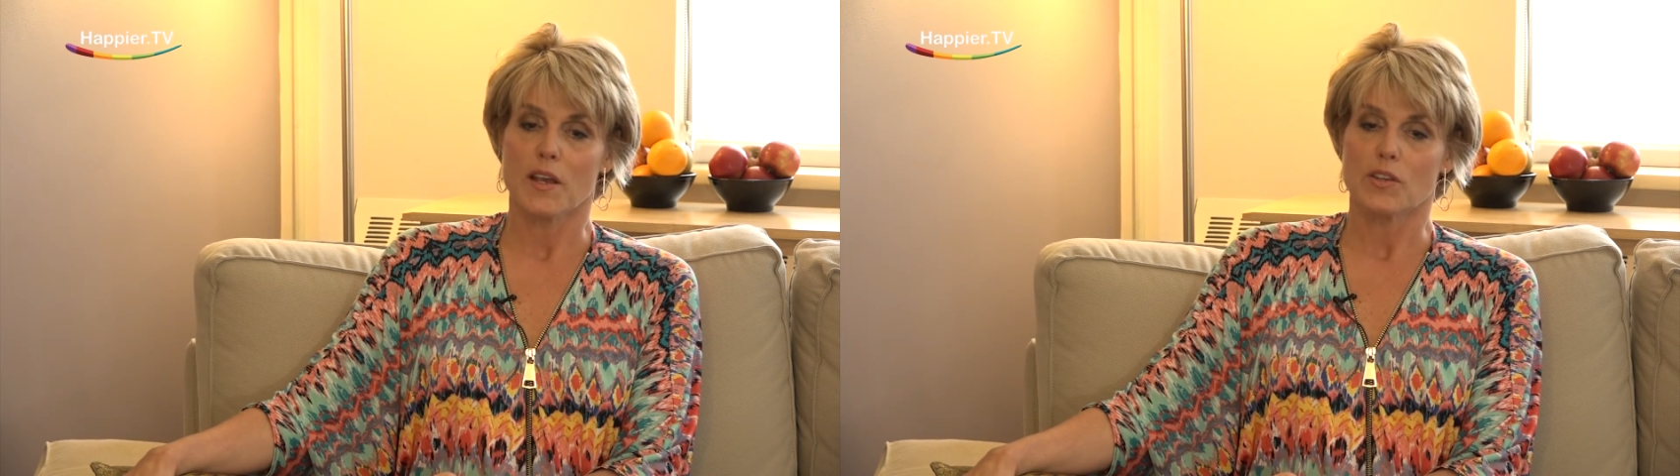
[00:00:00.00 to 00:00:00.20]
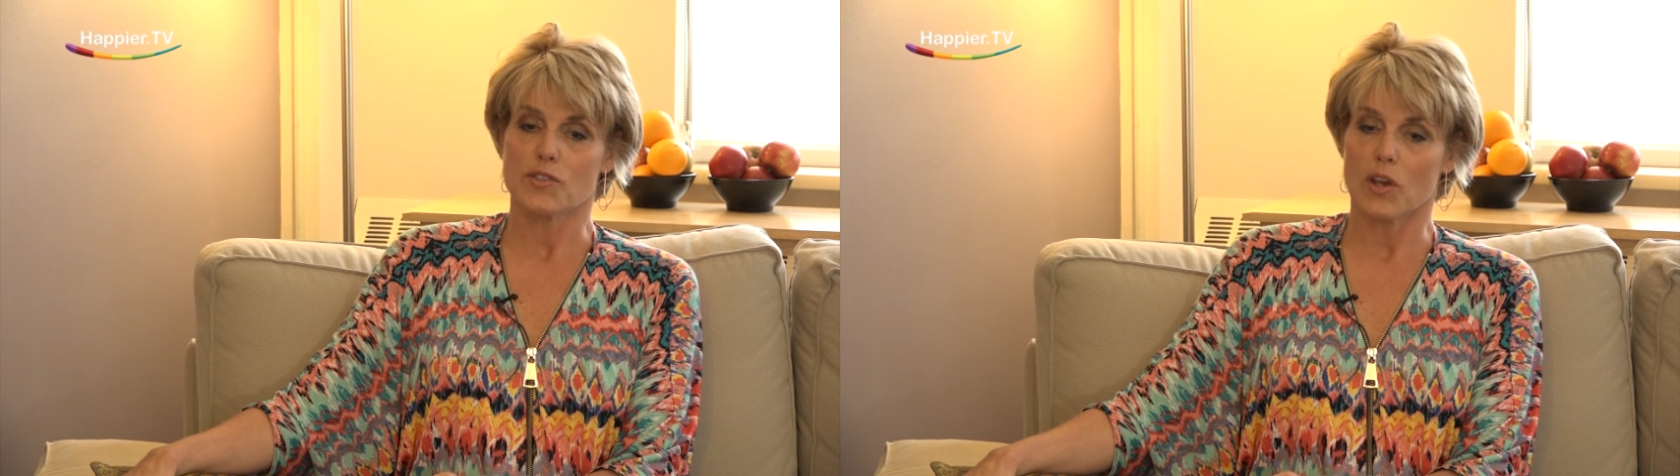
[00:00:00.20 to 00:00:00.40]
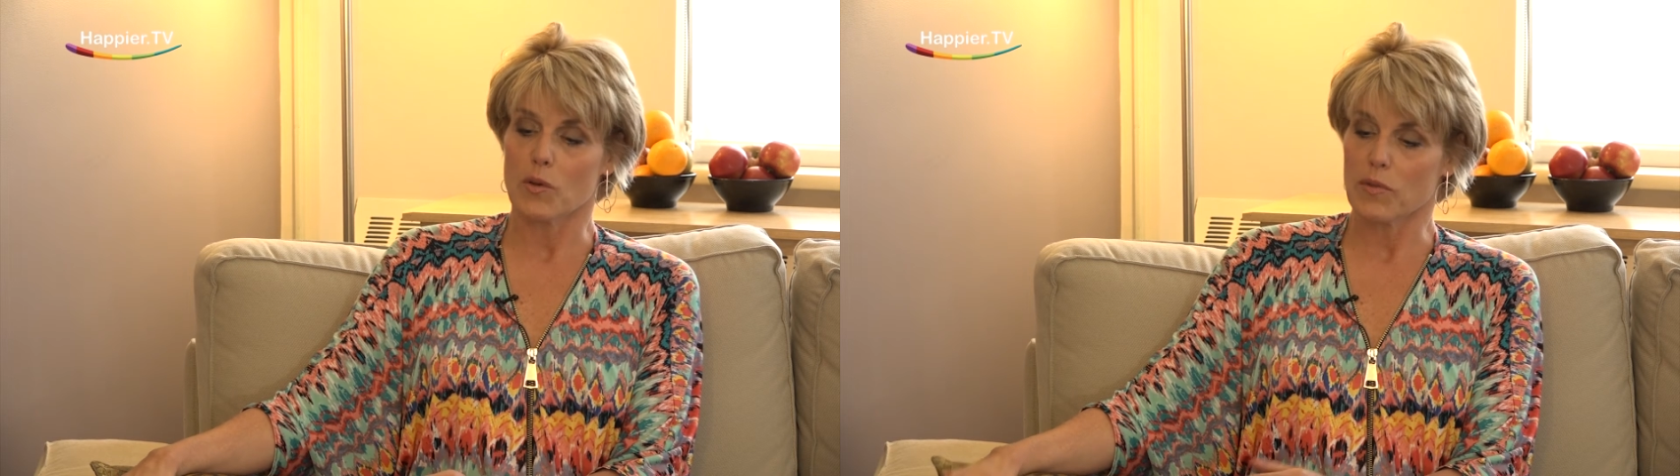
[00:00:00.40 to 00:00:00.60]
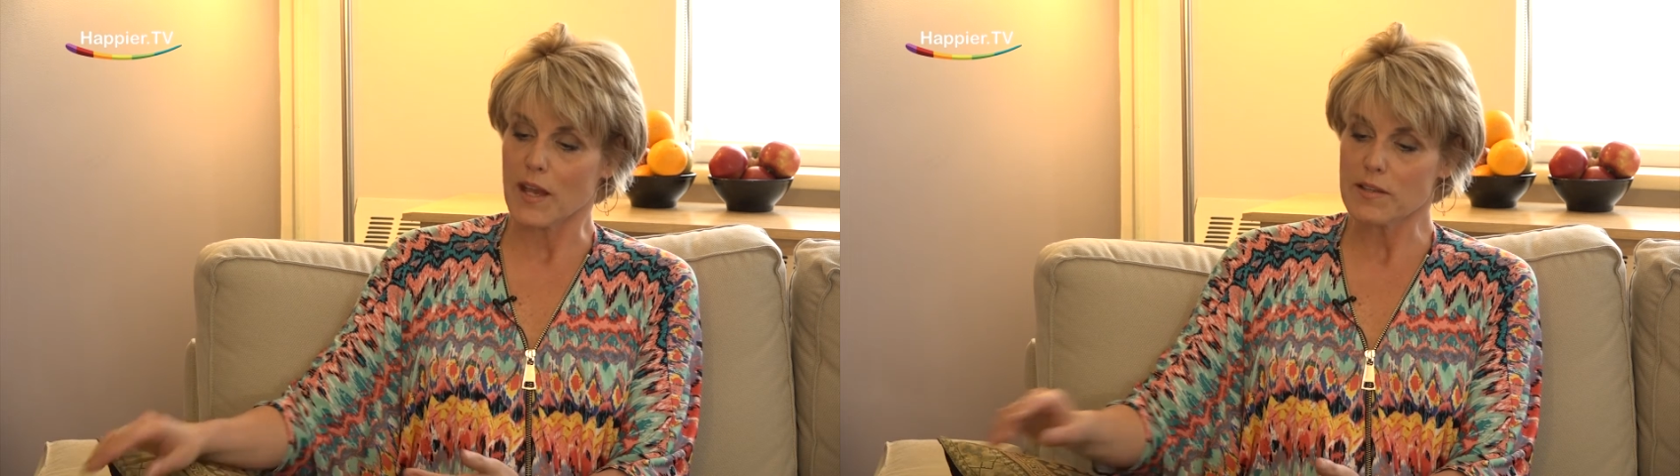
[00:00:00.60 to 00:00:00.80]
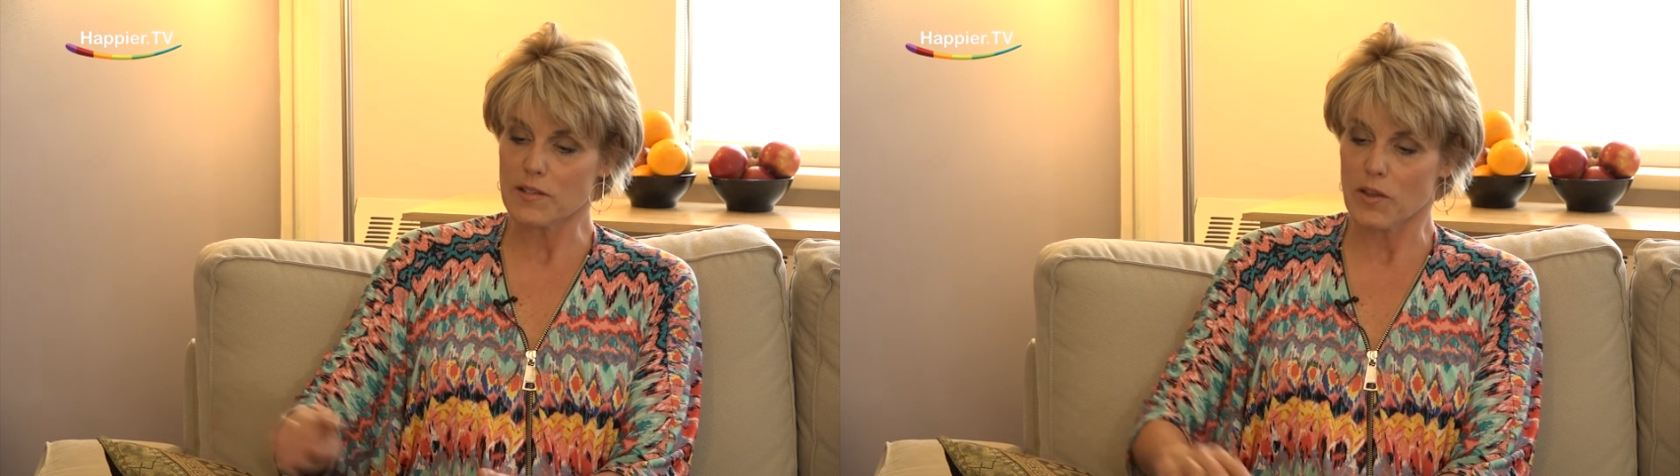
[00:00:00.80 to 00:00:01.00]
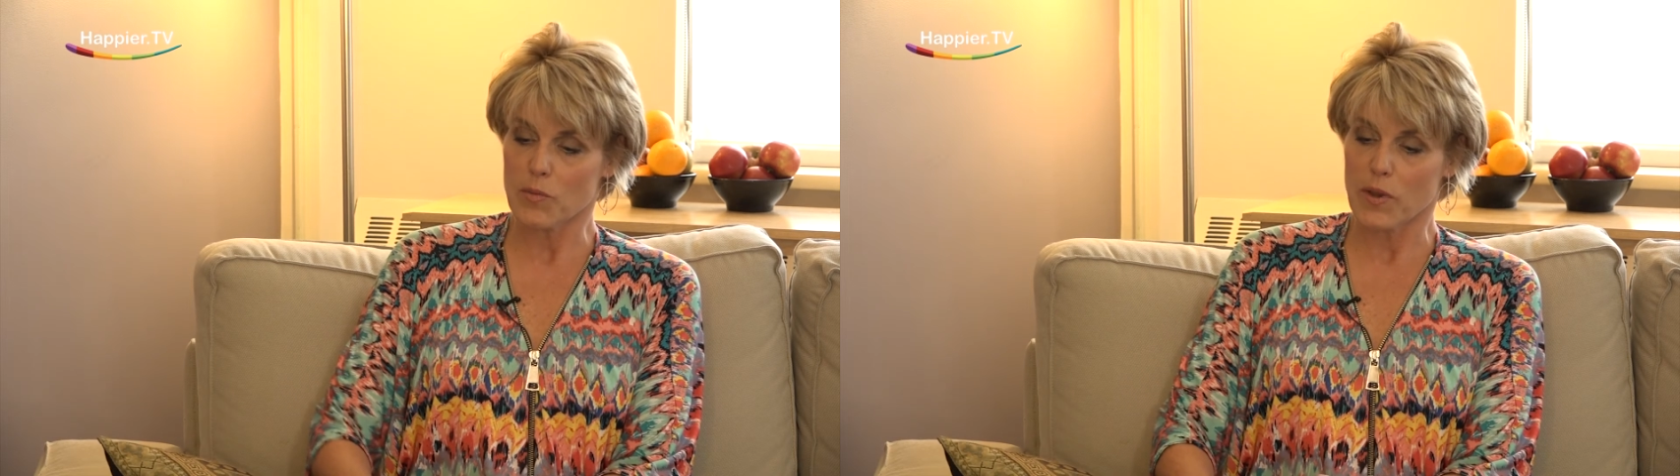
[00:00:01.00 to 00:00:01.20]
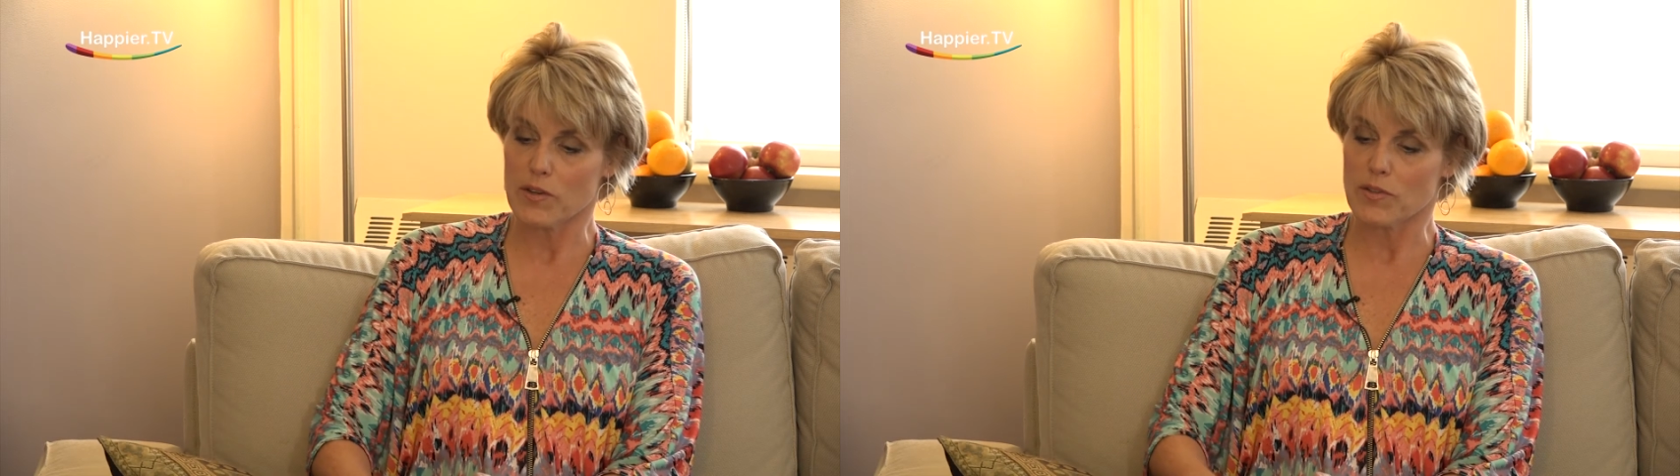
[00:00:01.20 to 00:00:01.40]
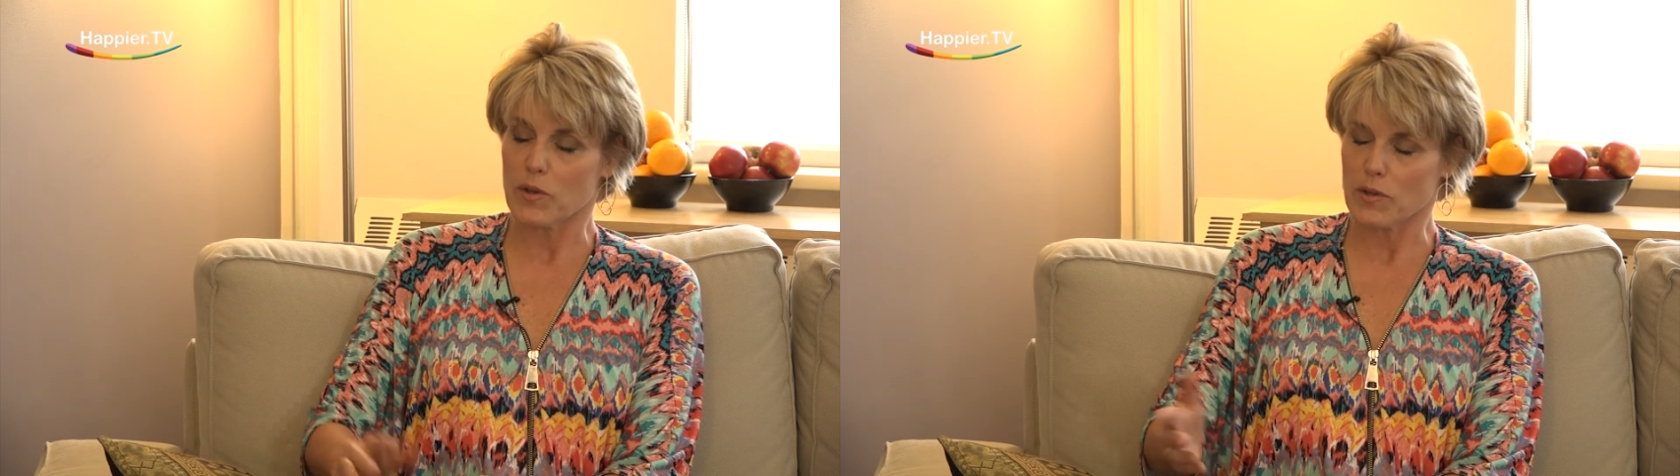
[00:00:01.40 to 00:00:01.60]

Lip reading: So that's another way to do it.